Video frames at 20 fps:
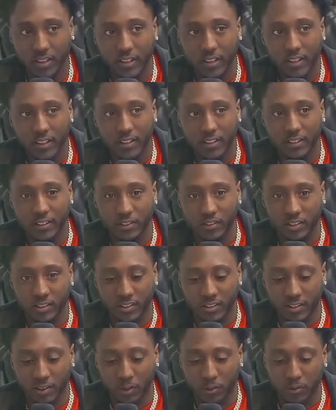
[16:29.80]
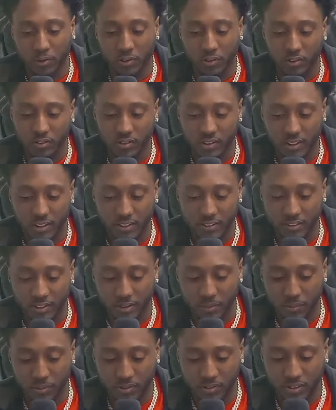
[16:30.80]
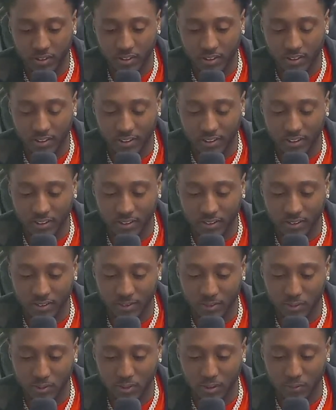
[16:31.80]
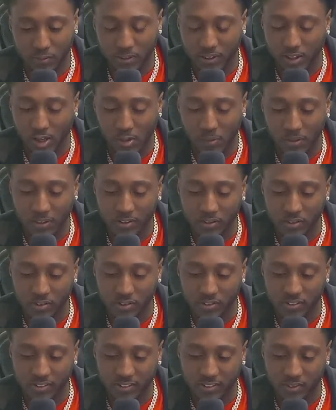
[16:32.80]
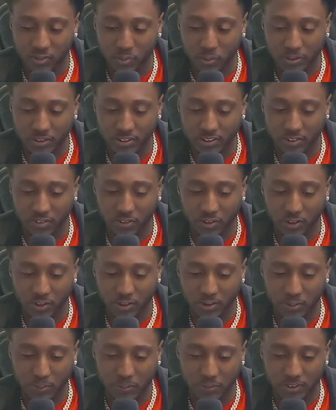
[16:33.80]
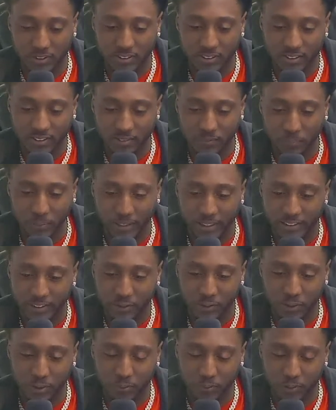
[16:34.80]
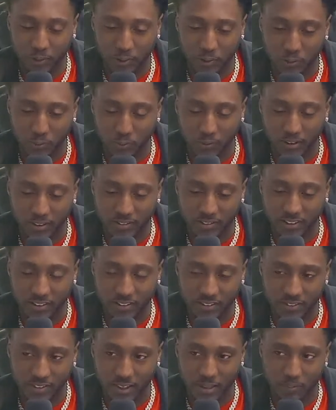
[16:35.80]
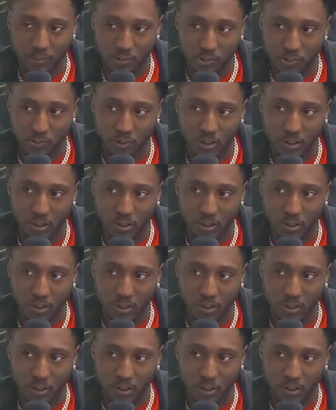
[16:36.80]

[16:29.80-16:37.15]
His older stand-ups. And I feel like I always switch this third one. But Eddie Griffin and Chris Rock stay the top 2.